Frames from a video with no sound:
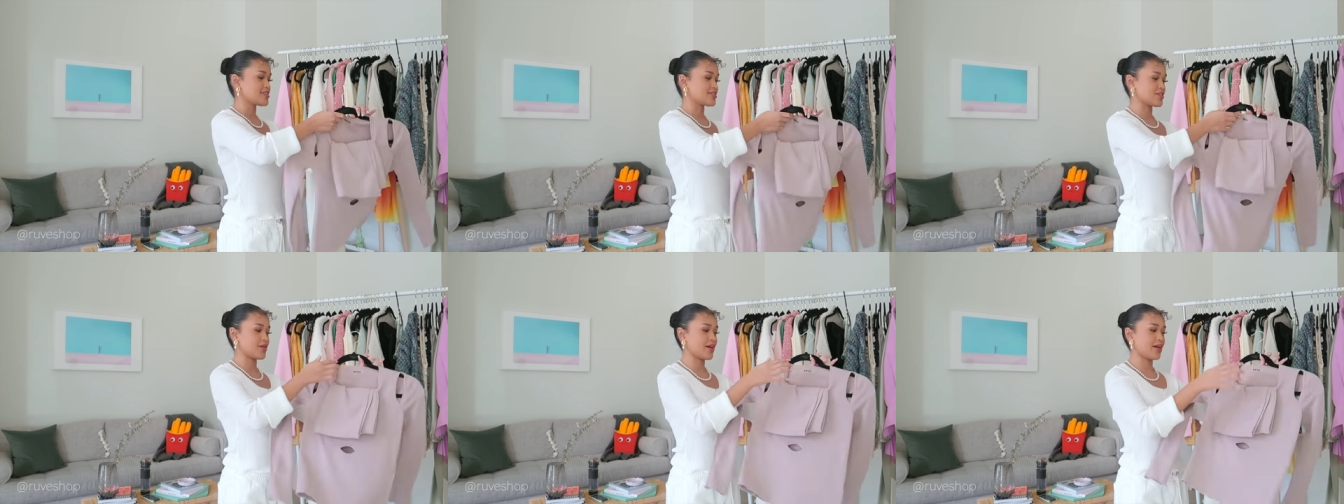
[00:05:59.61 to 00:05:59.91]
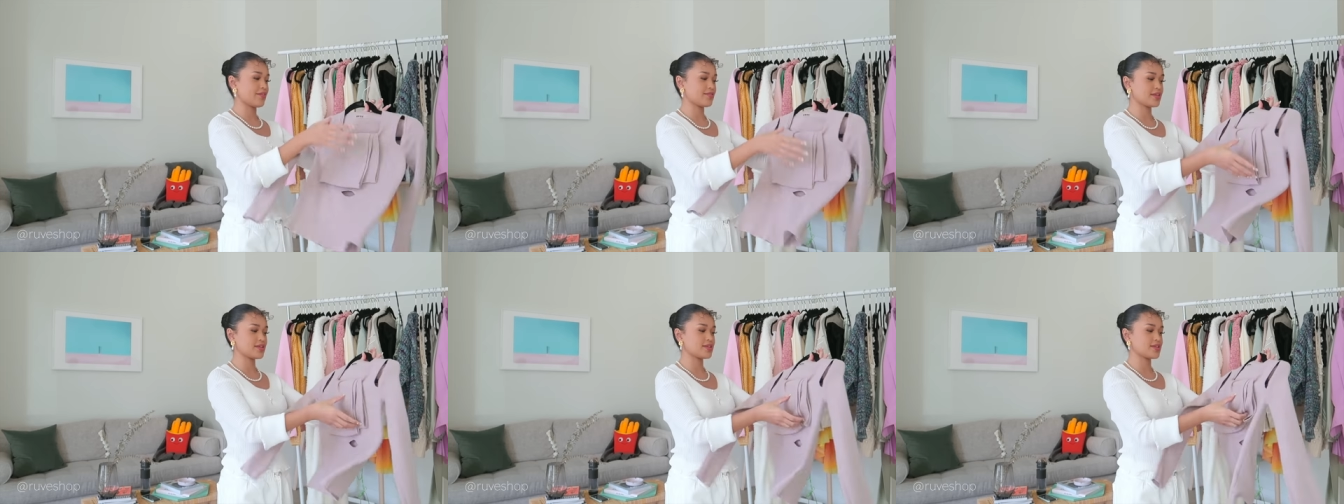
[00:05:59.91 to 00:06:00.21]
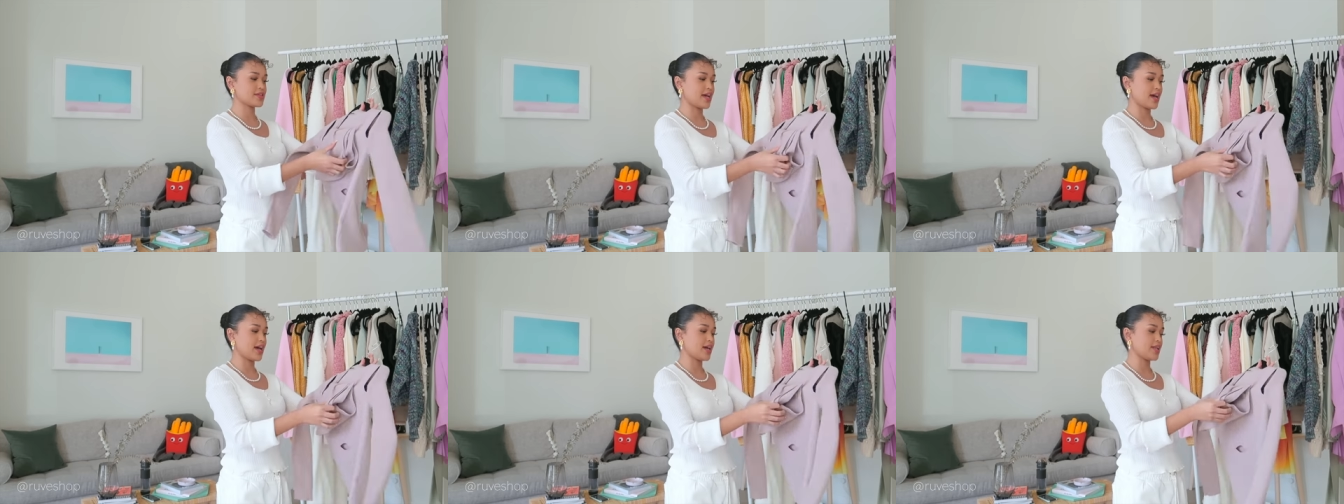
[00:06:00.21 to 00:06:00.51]
So I have
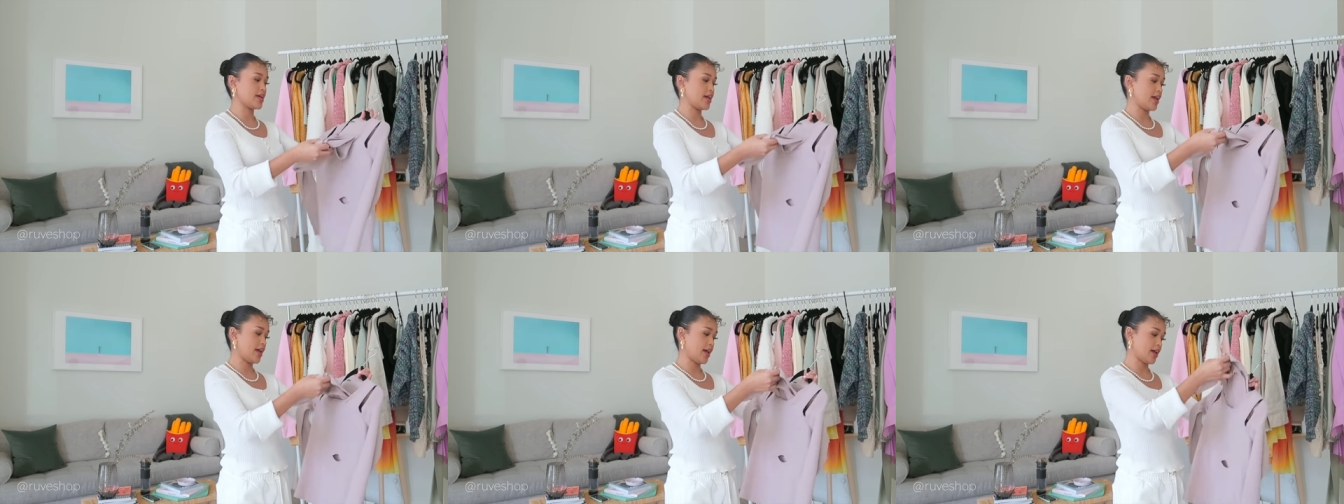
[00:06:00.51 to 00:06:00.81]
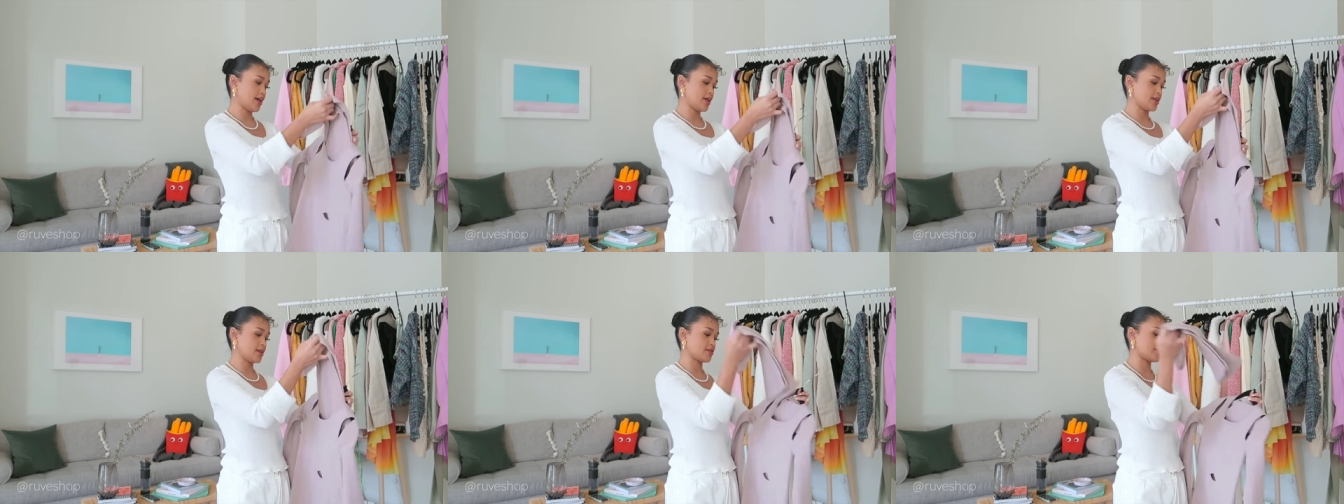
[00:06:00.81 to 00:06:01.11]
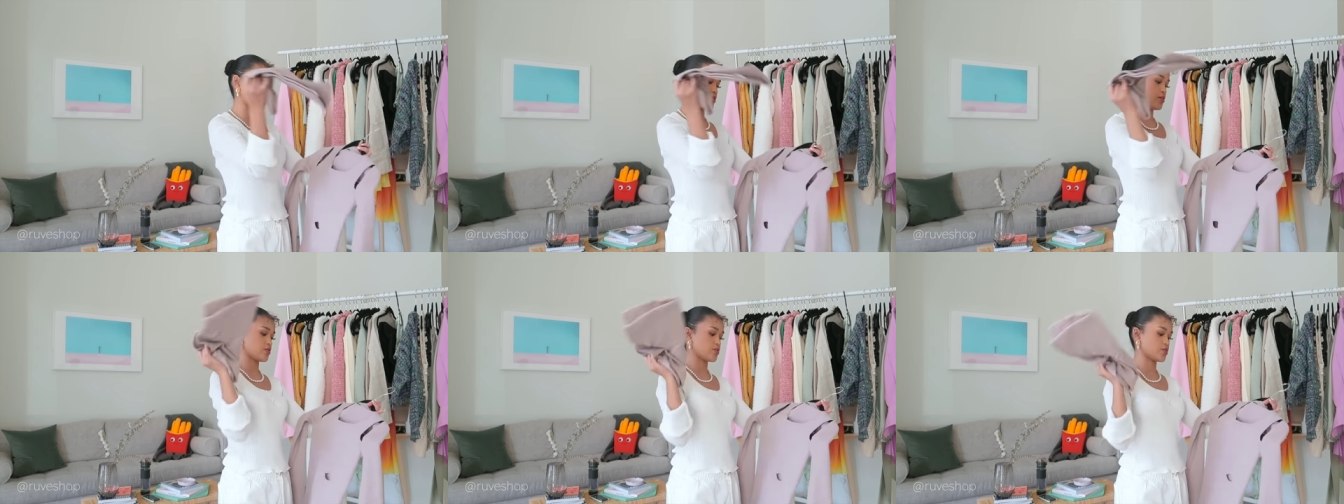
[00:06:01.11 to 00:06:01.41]
a set, and
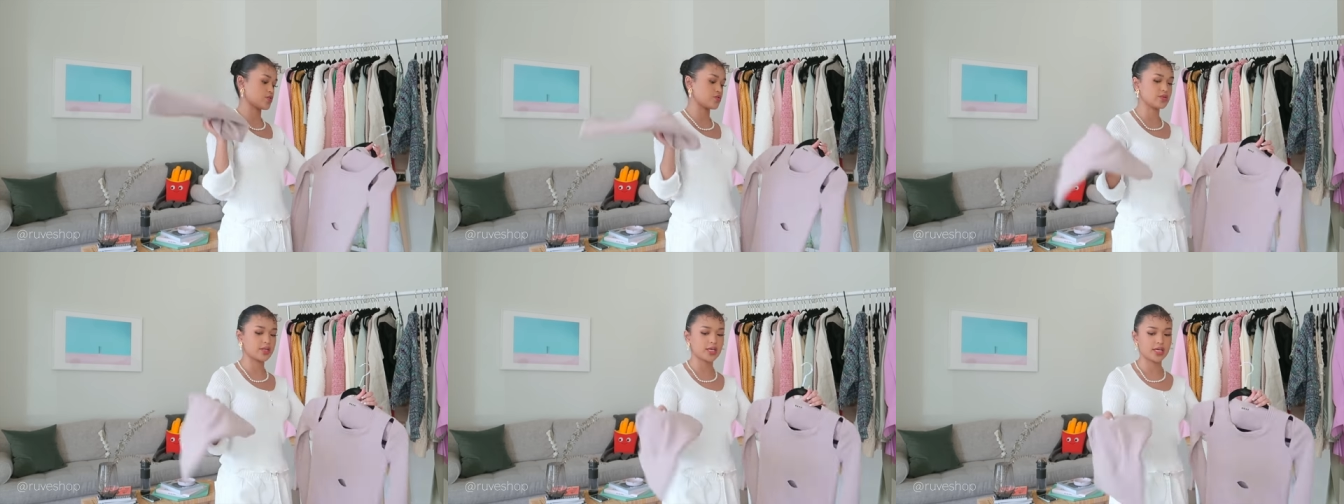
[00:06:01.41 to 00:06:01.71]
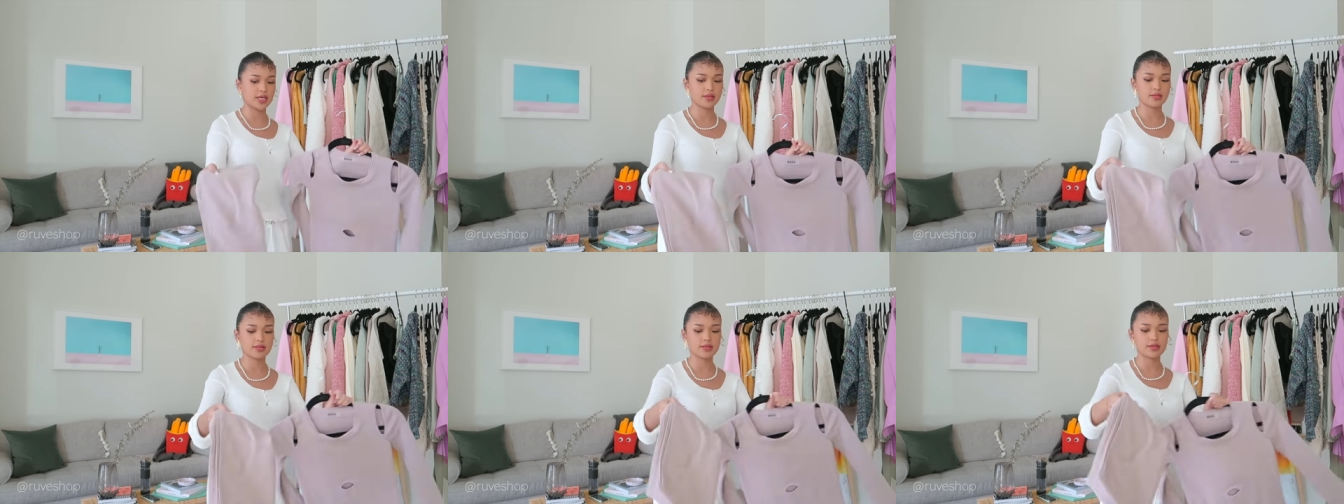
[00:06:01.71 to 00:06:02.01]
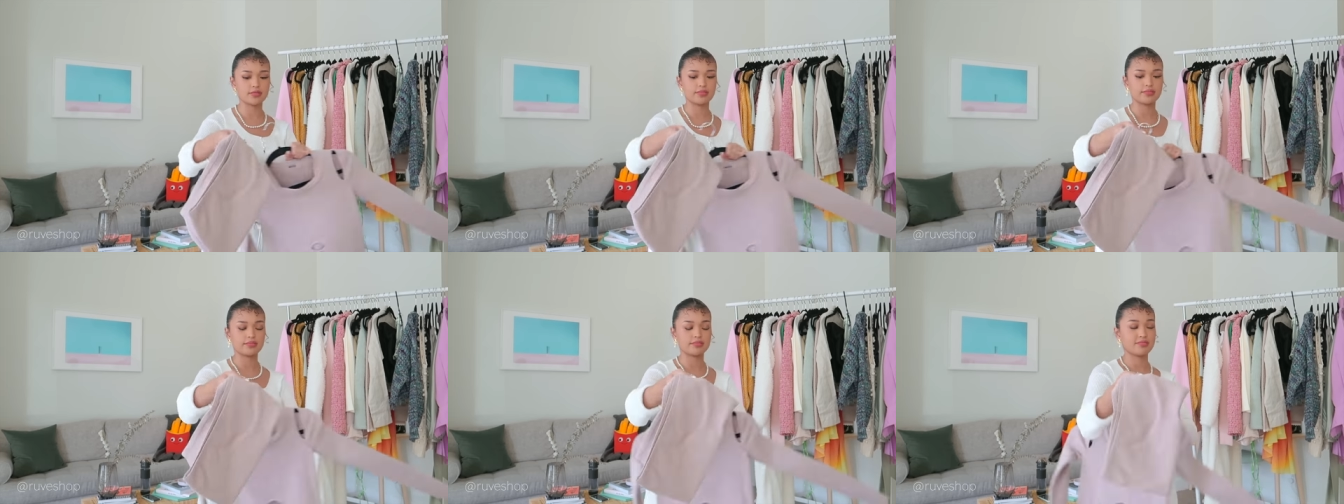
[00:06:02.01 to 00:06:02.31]
it's also knit,
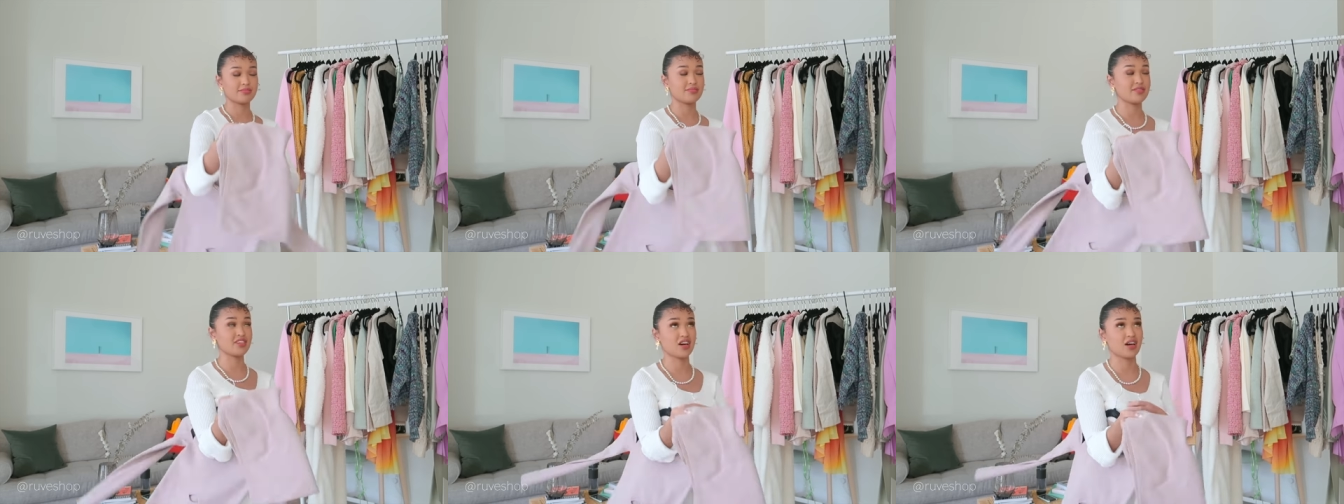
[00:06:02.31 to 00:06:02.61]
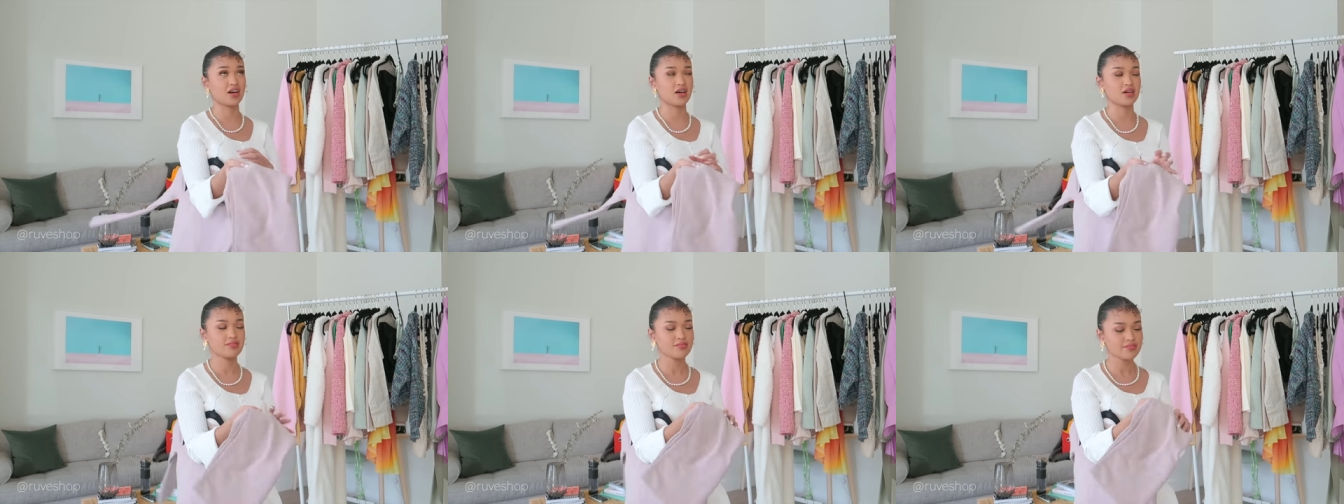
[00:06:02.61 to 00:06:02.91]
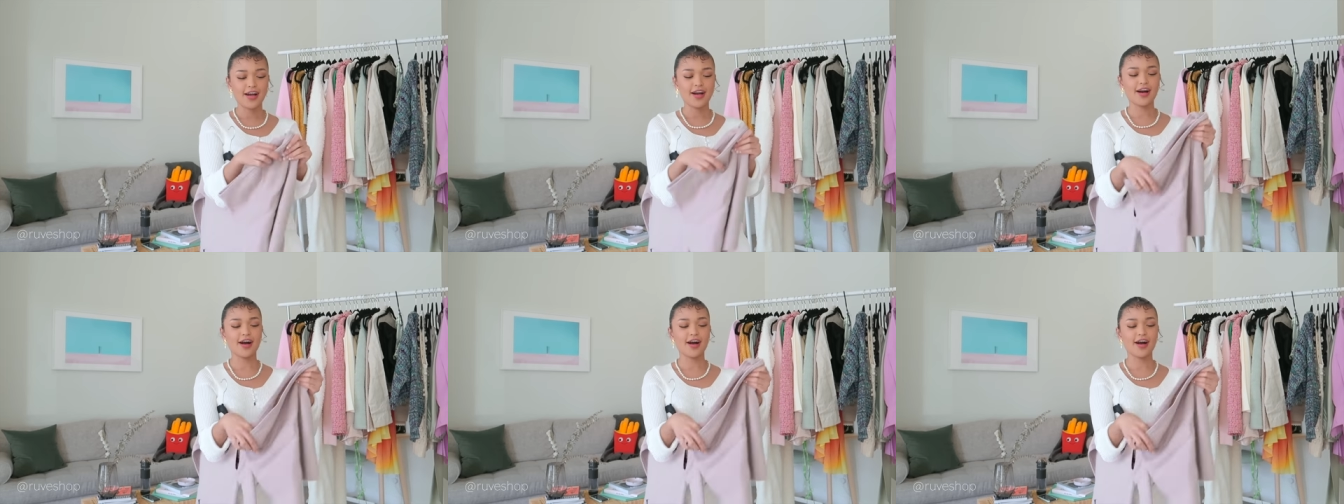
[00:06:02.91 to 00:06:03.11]
duh.